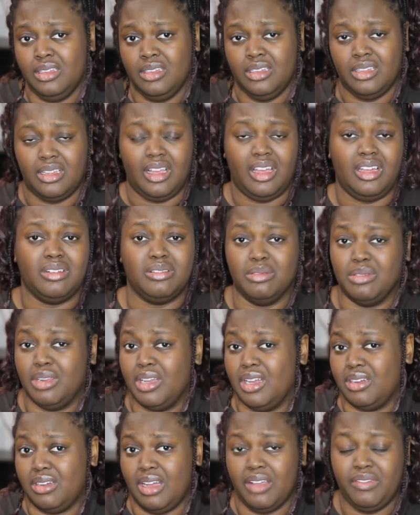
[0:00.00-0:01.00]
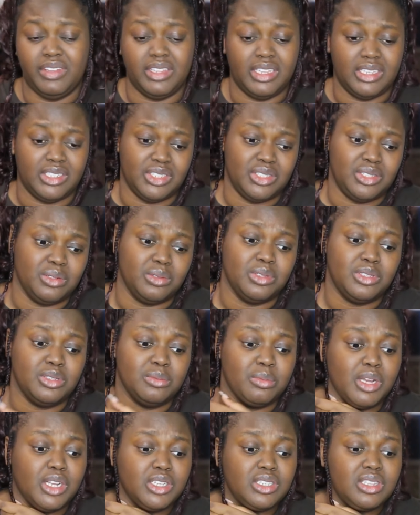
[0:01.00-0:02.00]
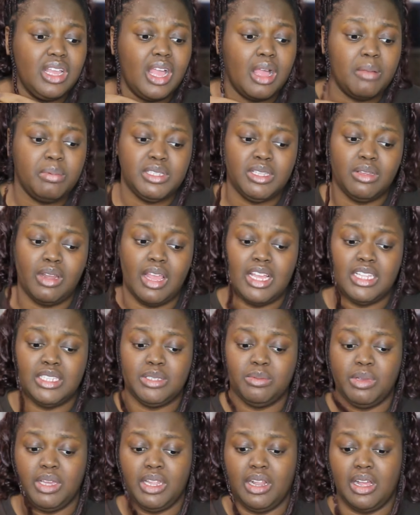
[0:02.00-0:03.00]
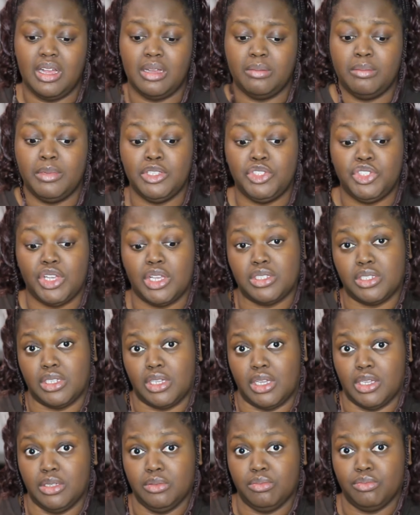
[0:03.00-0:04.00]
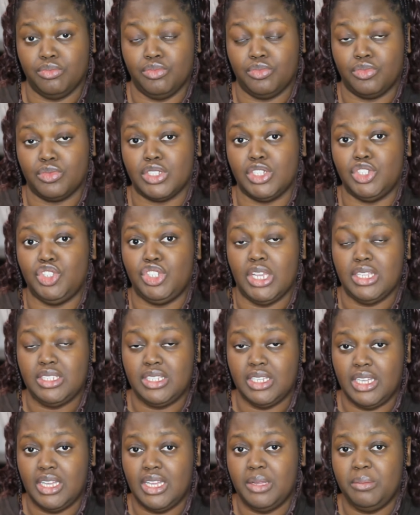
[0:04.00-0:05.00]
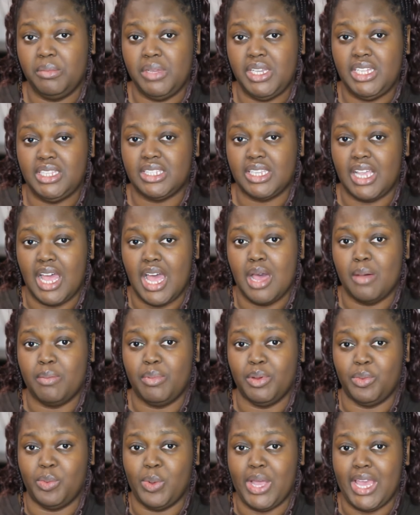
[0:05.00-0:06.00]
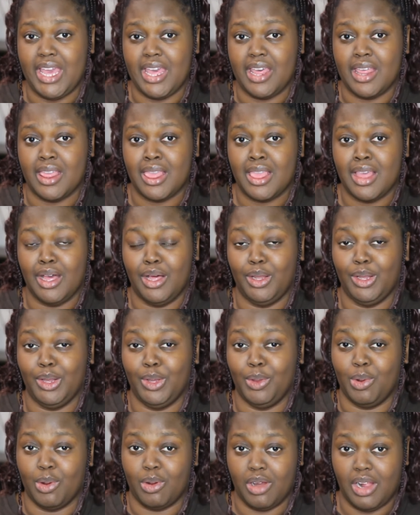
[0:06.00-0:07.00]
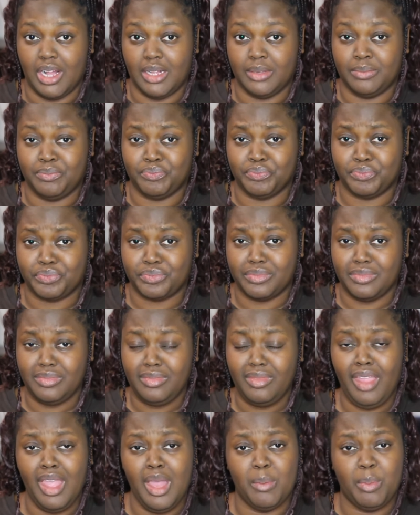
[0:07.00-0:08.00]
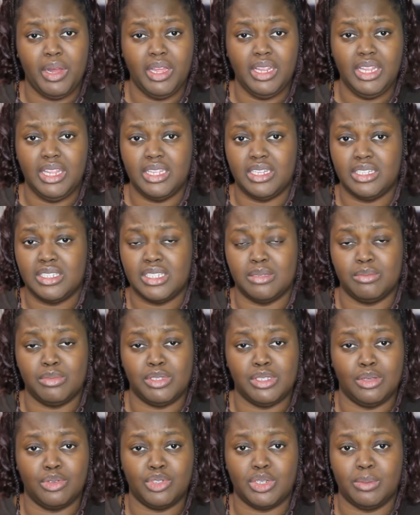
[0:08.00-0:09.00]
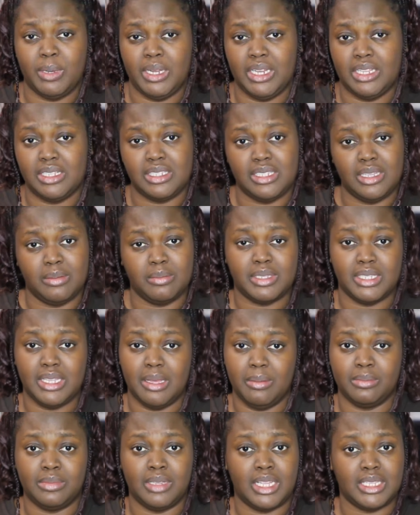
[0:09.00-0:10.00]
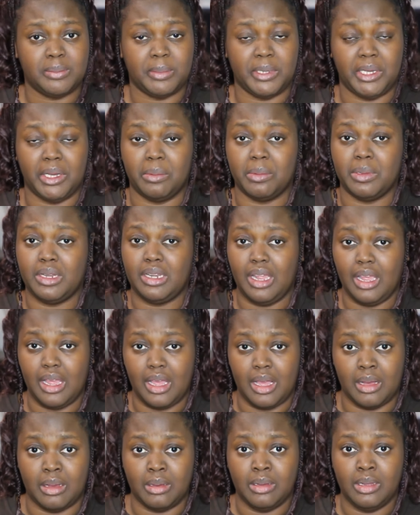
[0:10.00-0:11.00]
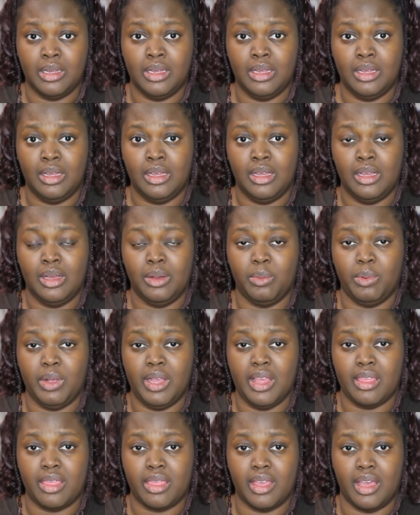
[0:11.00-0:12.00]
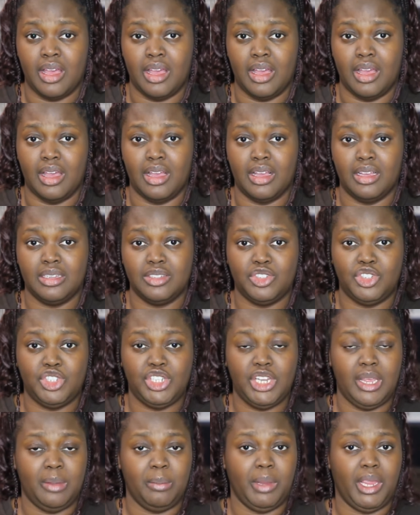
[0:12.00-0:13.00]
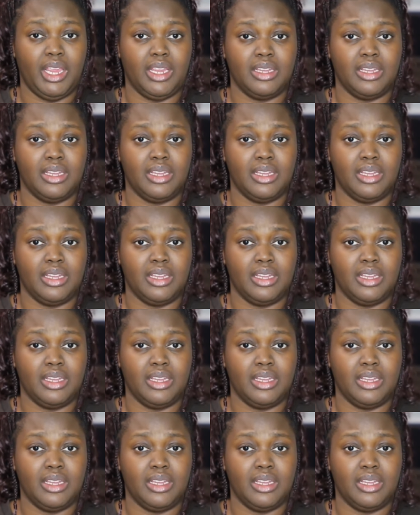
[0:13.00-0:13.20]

I don't know. I feel like she's doing too much. The episode ends with um, Miss Jessica. Jessica meets up with Laura. Apparently, there's some social media something something that's been going down with uh, Jimmy.